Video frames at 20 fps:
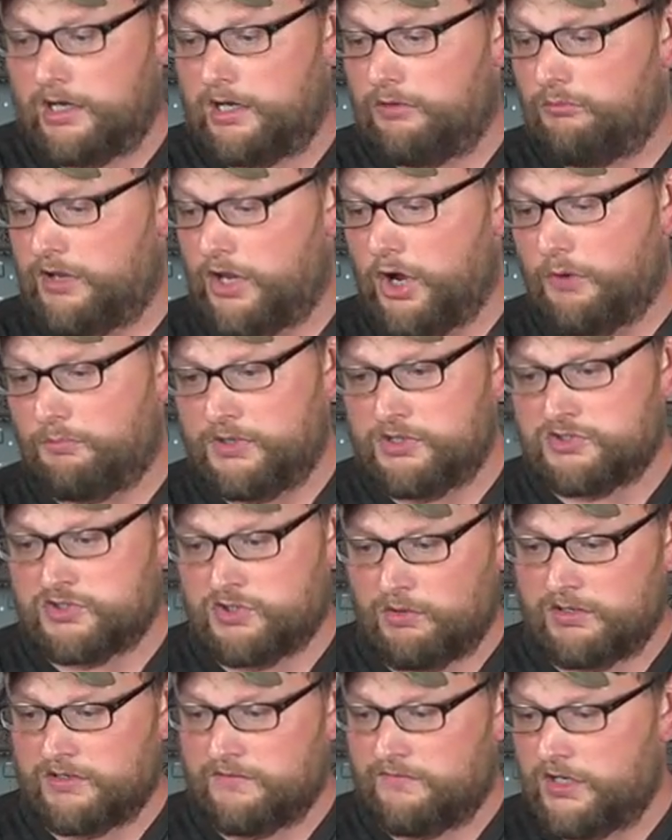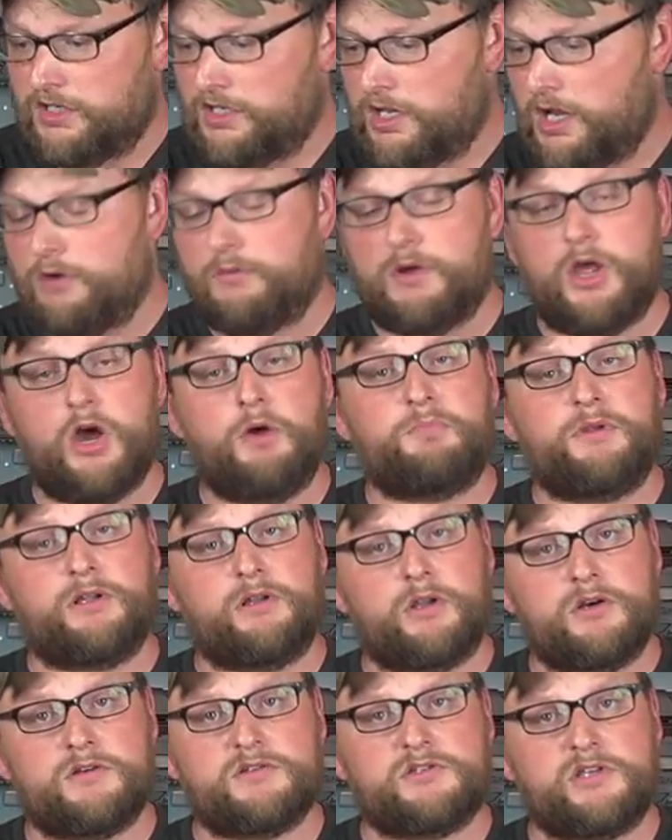We hope you enjoyed the video. We hope you
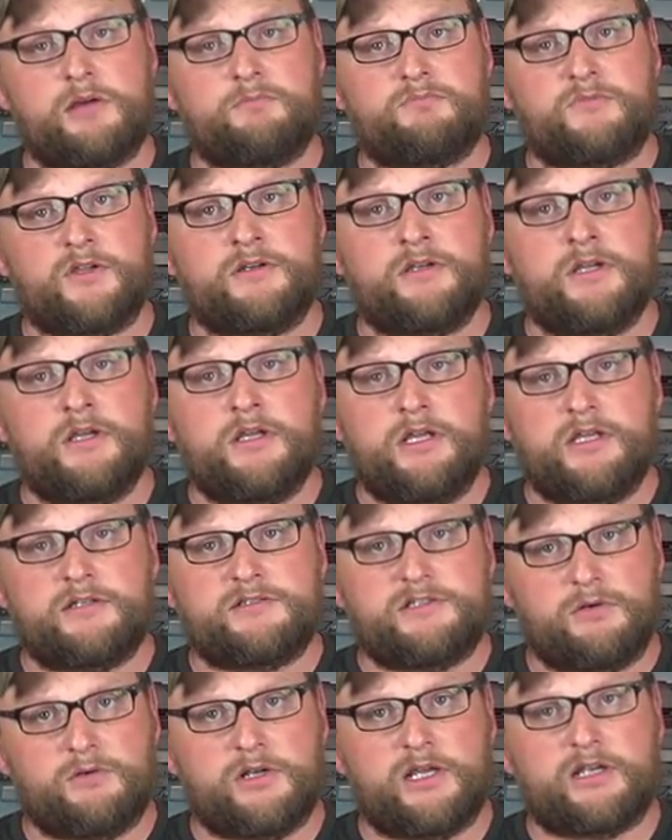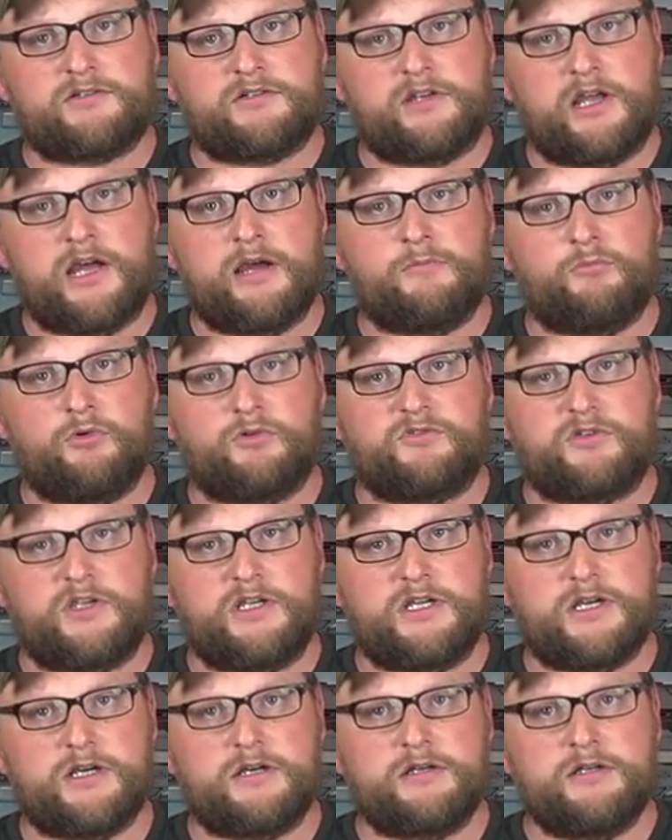learned something. Until next time, we'll
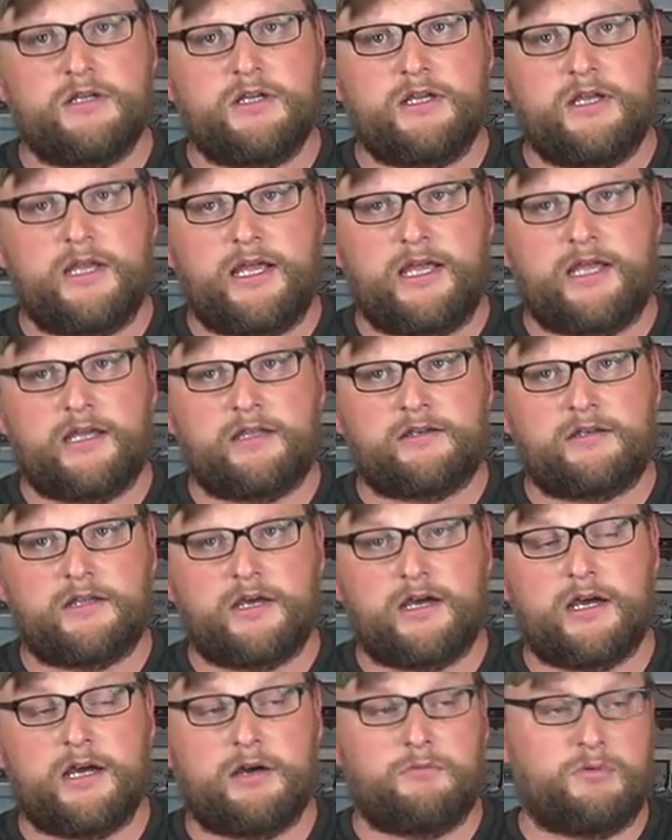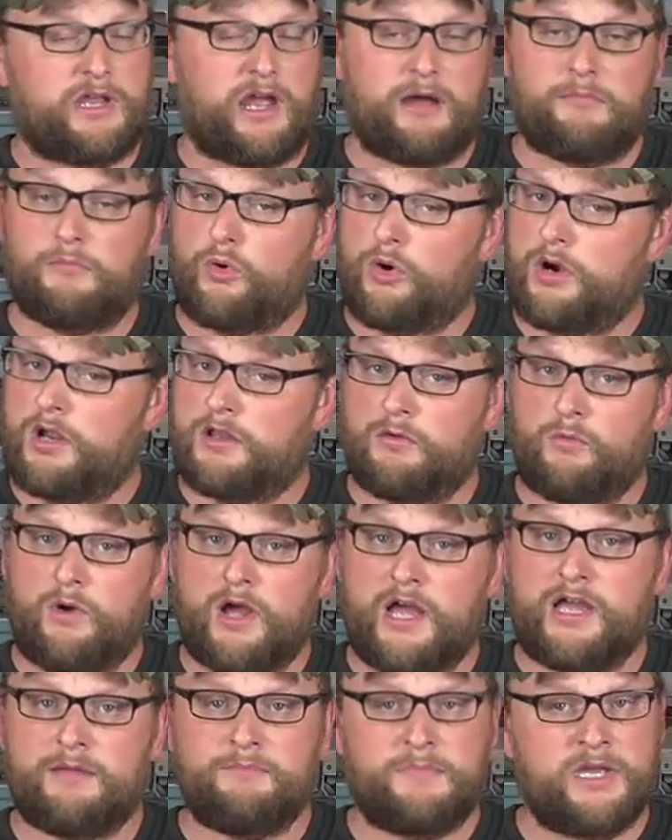see you. And we got more on the
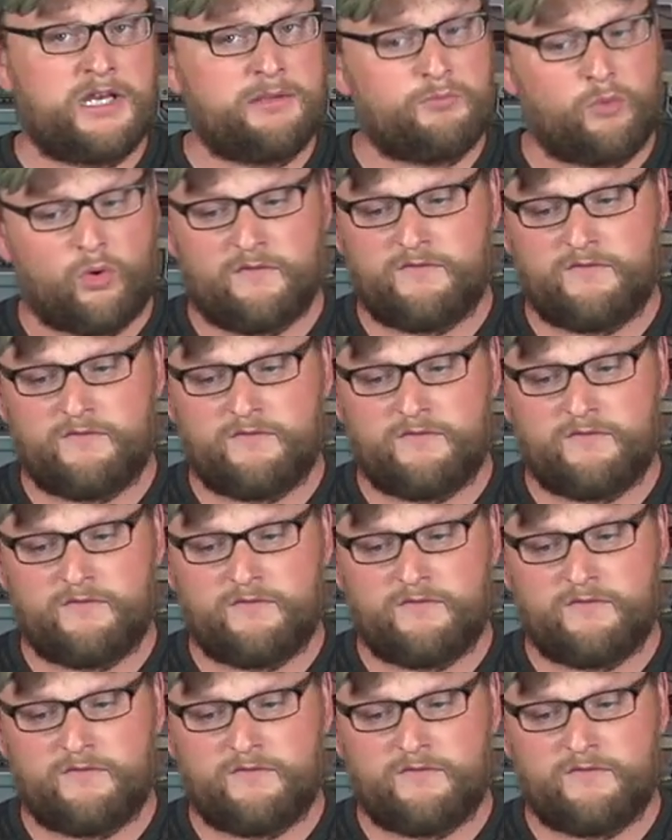way, many more